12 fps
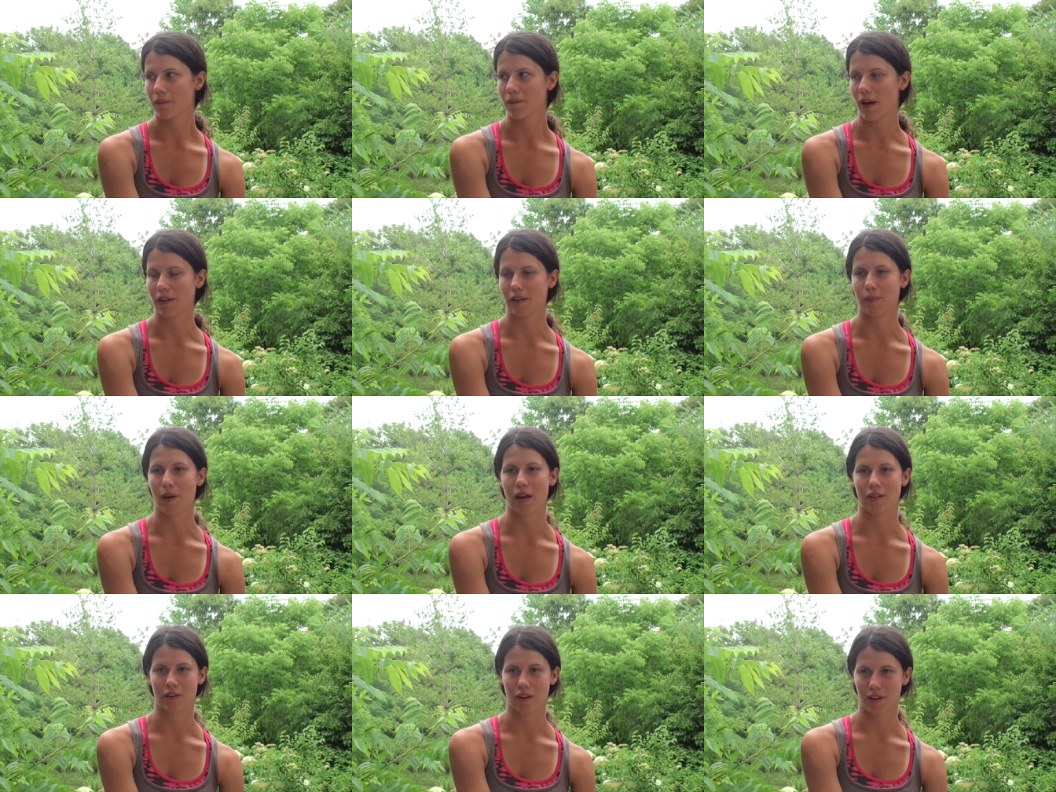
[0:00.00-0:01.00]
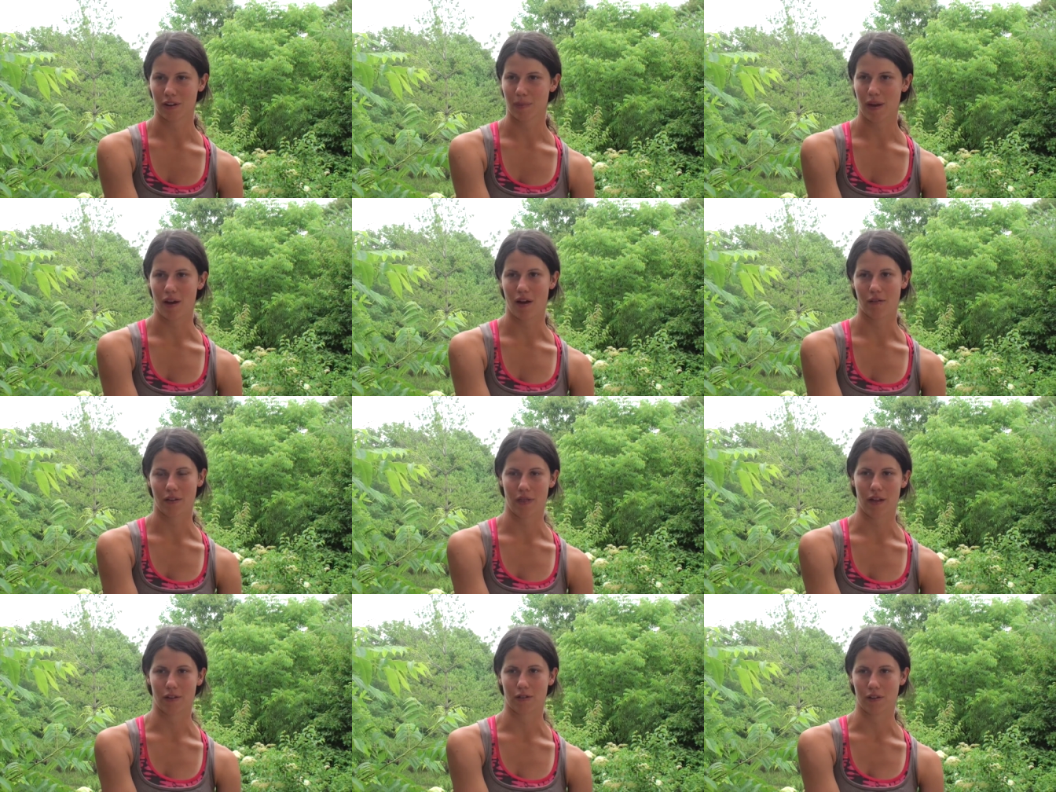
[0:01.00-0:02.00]
finally starting to pay off, and
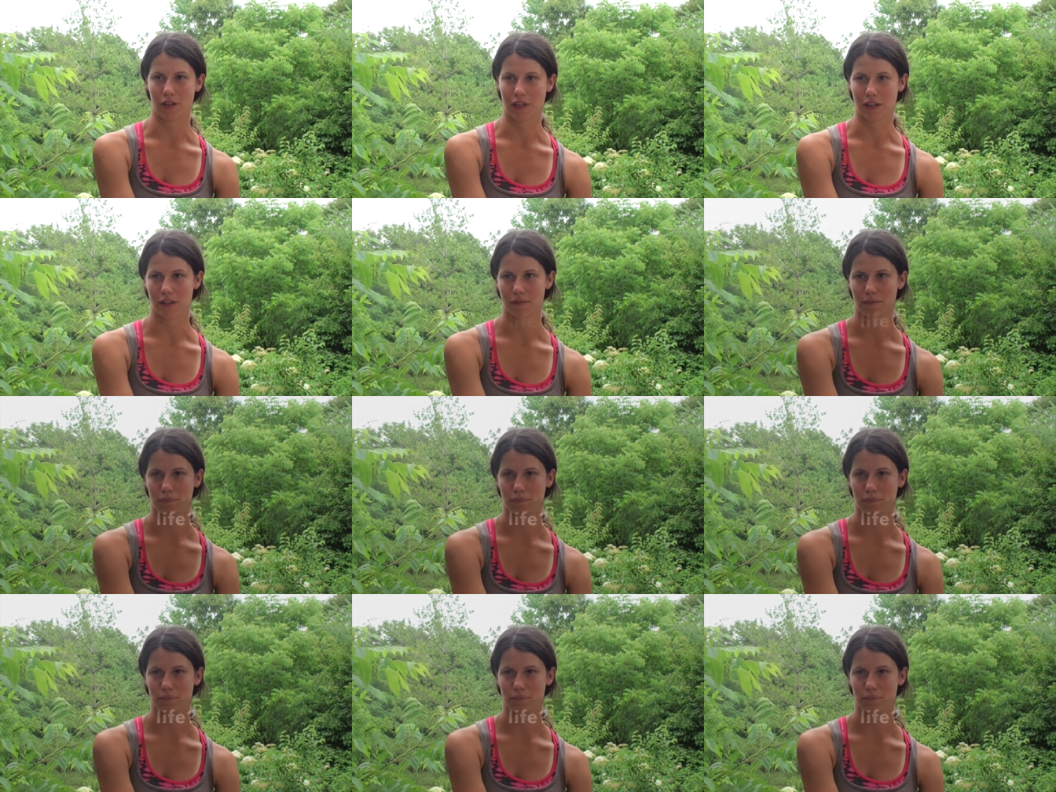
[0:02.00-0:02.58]
that's really neat.